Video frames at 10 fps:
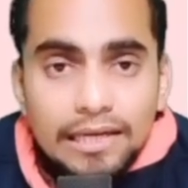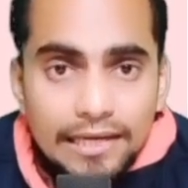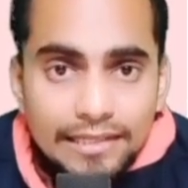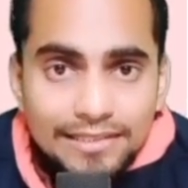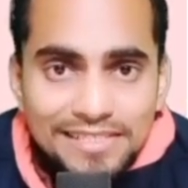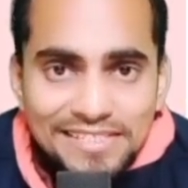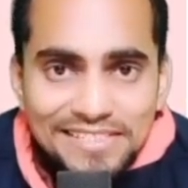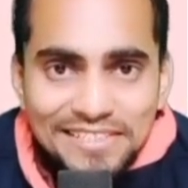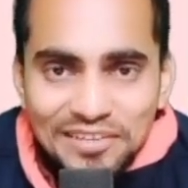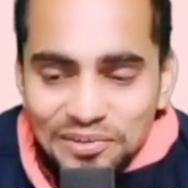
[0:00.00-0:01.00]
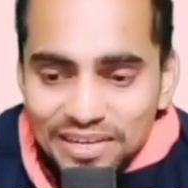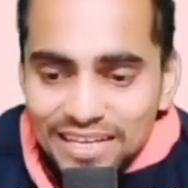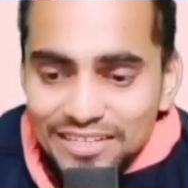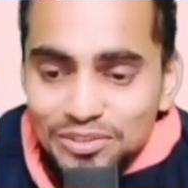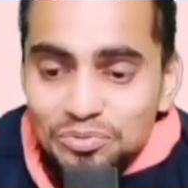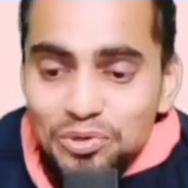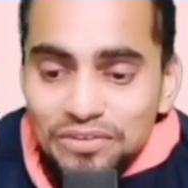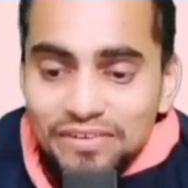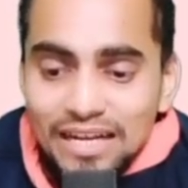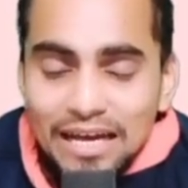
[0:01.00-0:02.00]
like this. Okay, so
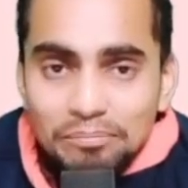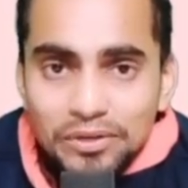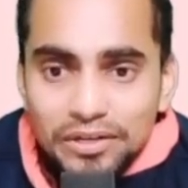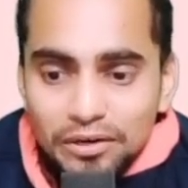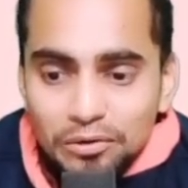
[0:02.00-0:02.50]
what will happen now?